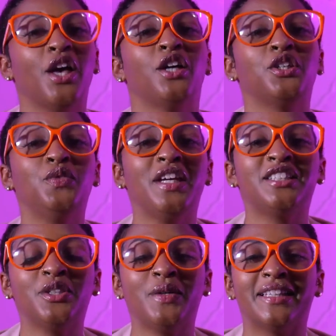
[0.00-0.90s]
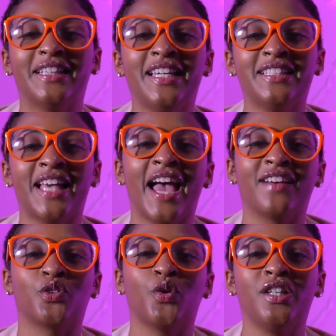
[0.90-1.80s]
you need to at least have
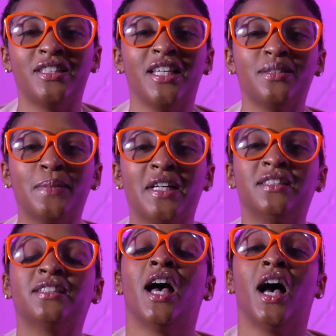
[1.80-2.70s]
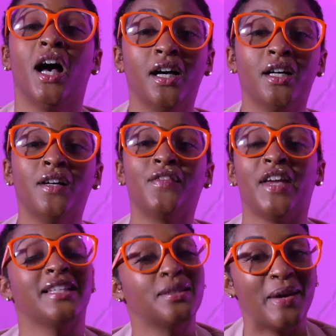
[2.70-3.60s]
3 to 6 months of
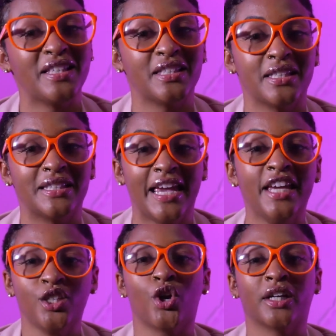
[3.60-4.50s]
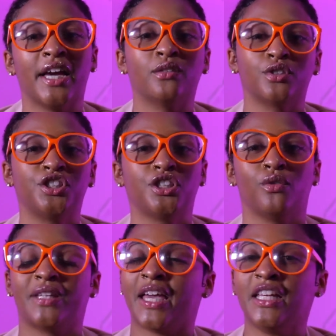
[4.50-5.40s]
expenses in your account to show
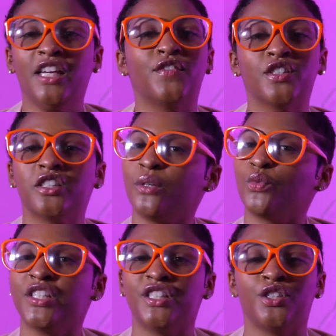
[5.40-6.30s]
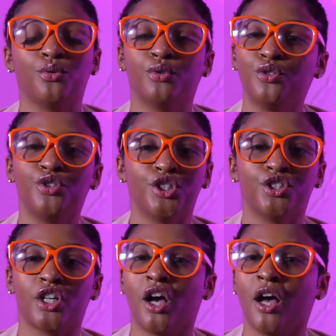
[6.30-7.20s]
that if for some reason you lose your
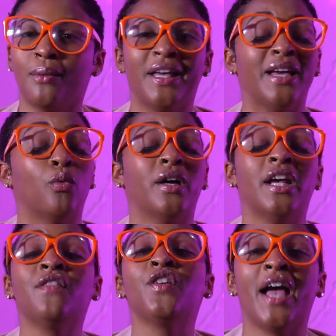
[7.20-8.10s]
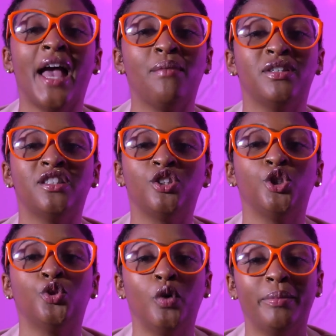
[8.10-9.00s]
job, whatever happens,
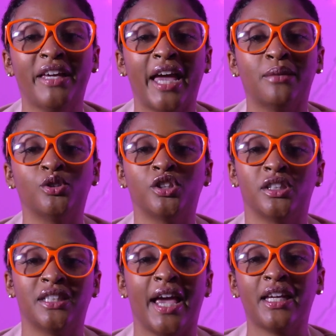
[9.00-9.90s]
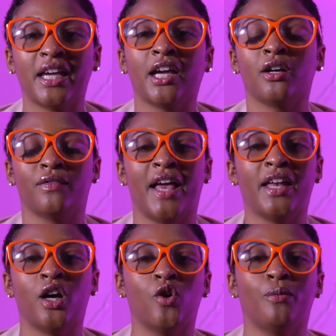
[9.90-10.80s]
you will be able to take care of that
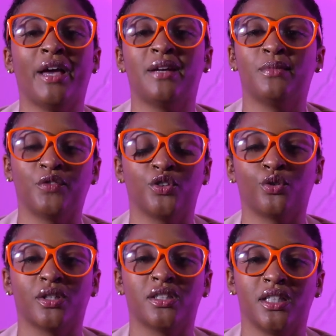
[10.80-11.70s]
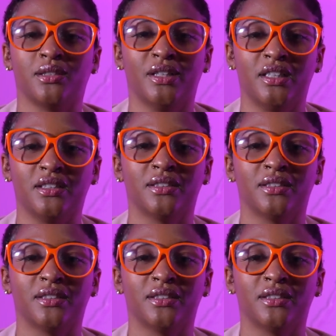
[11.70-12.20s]
home payment for 3 to 6 months.